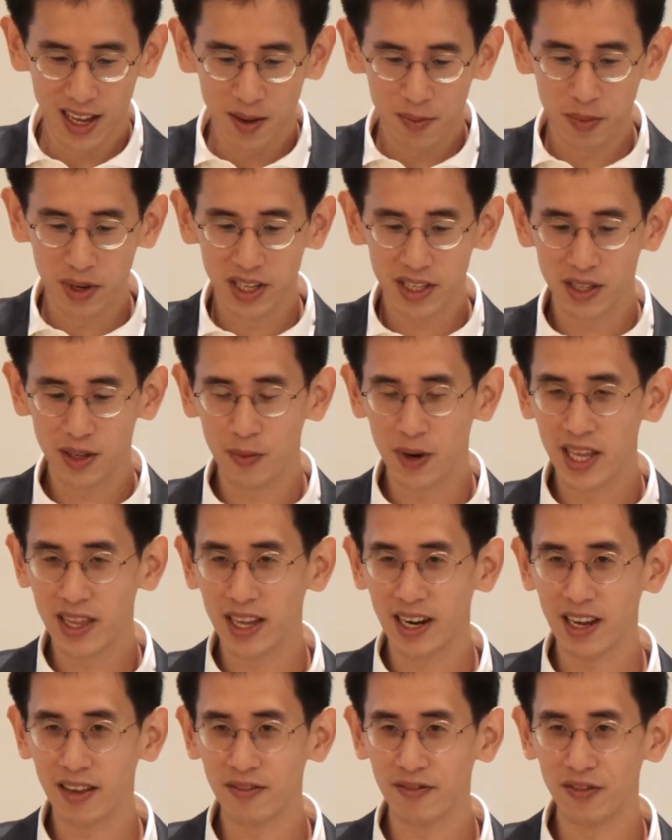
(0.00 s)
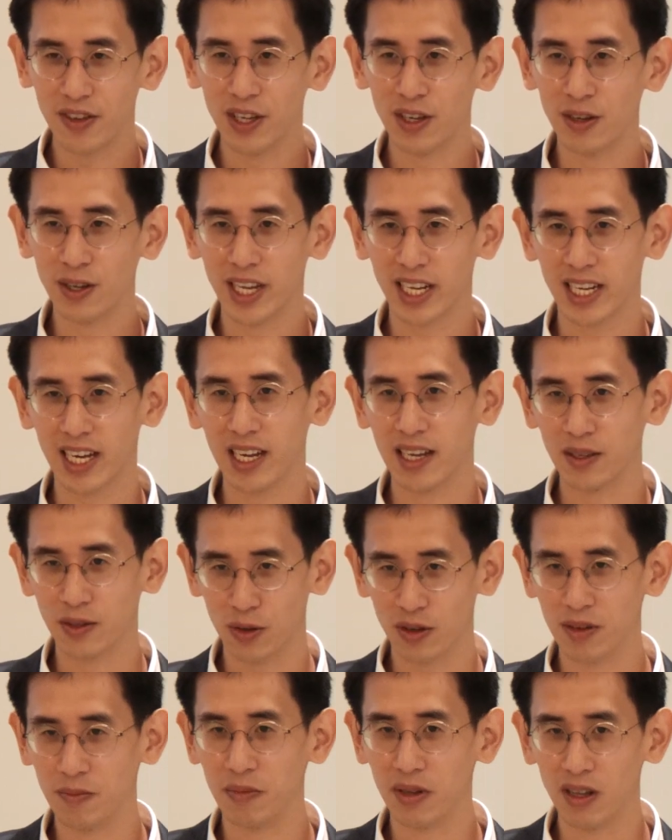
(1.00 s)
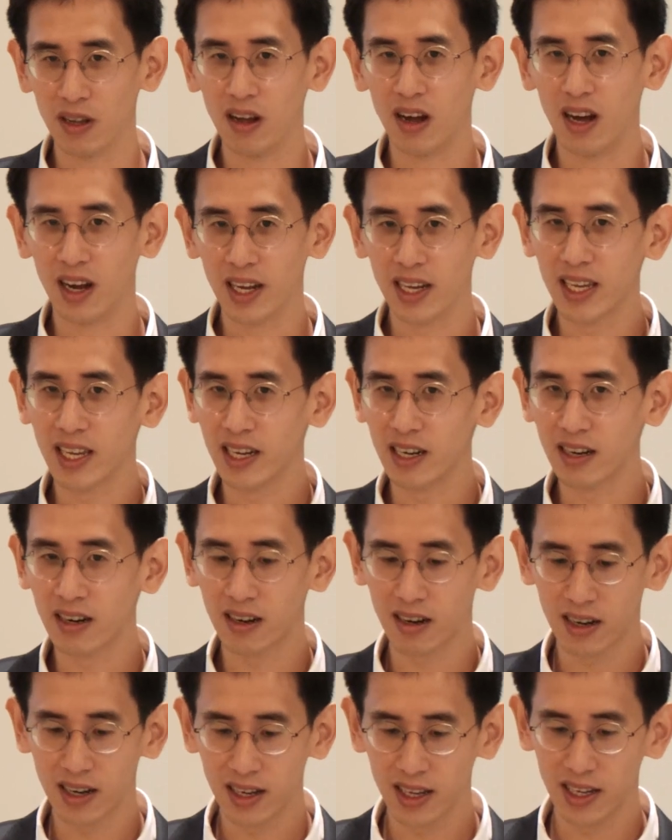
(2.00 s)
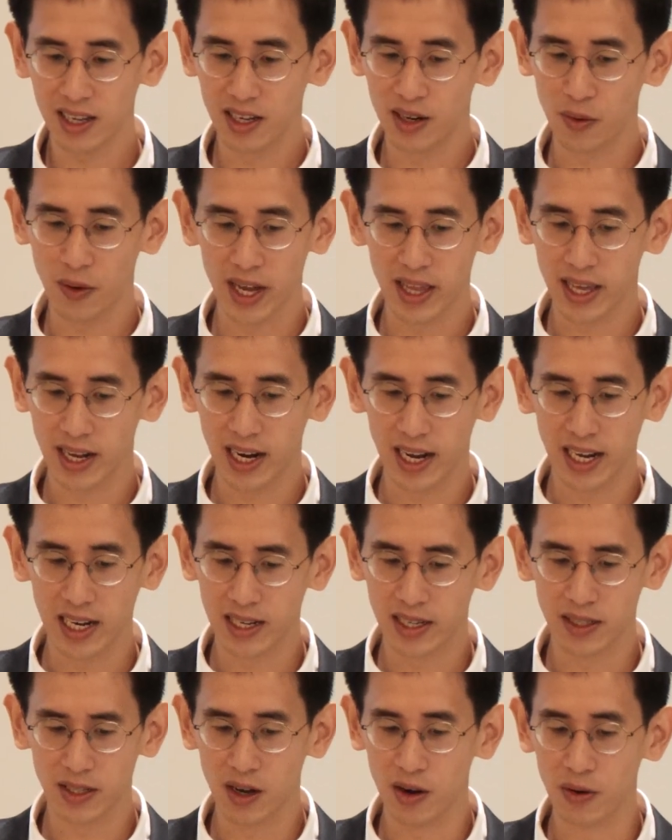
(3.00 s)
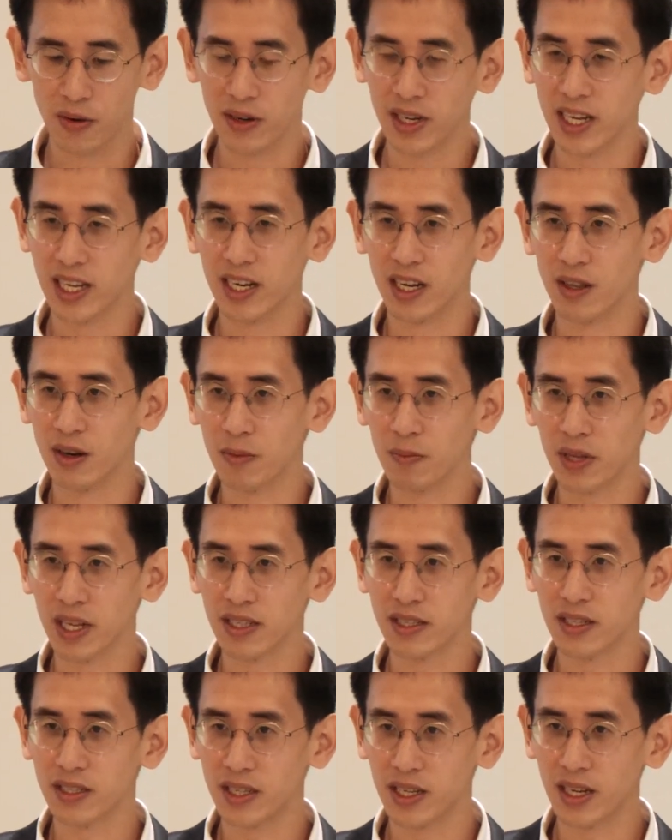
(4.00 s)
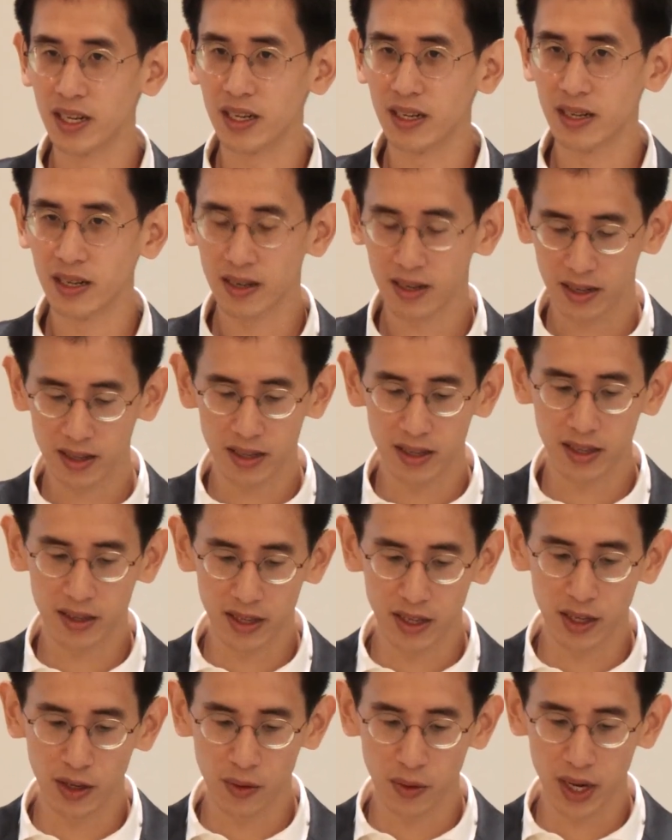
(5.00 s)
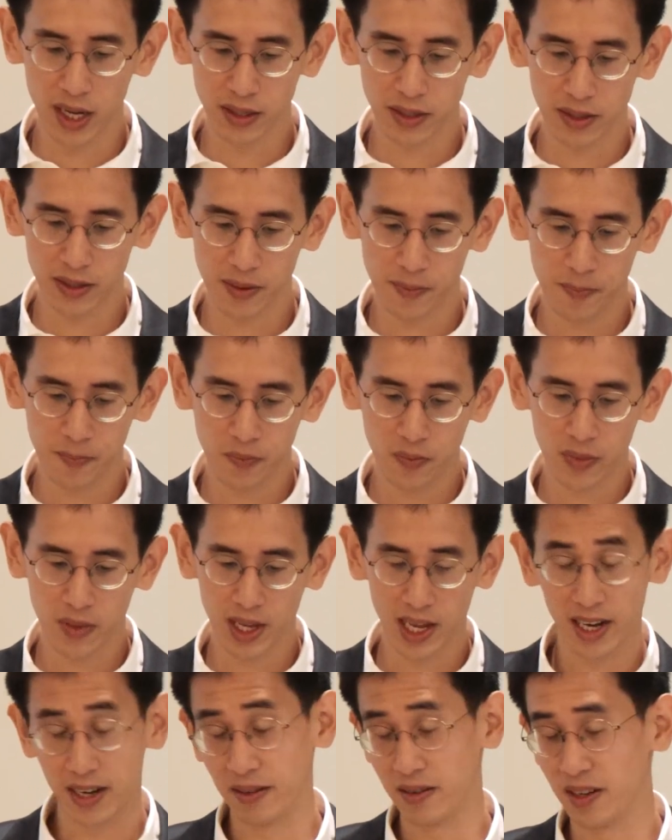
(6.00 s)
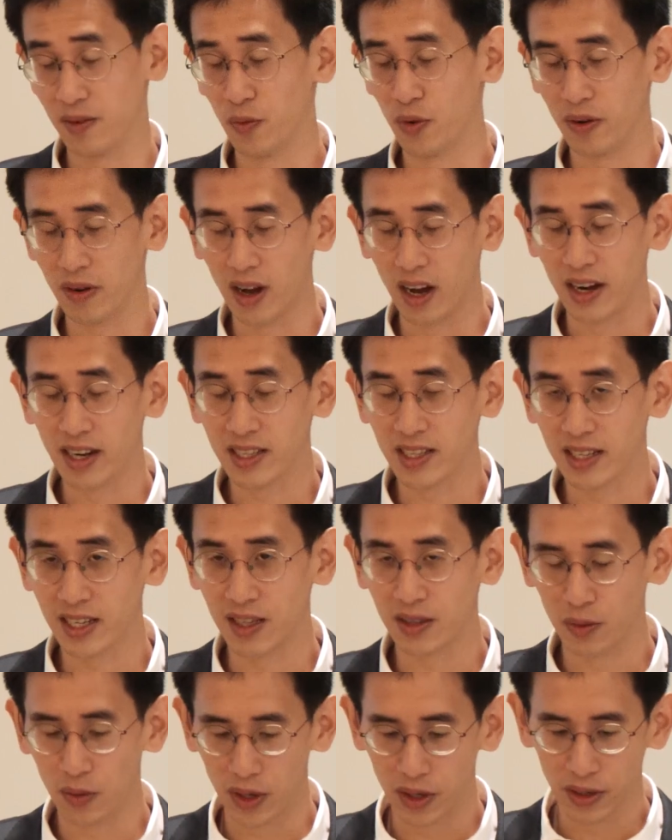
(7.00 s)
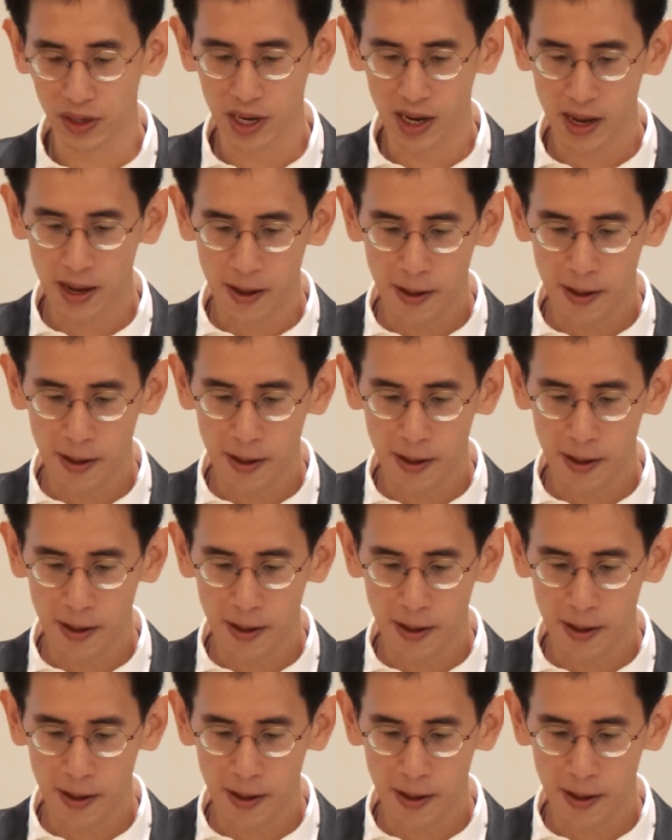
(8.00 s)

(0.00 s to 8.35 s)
but it's the way that I feel like I sort of belong here in a way that I don't in other places in the US and honestly in the world.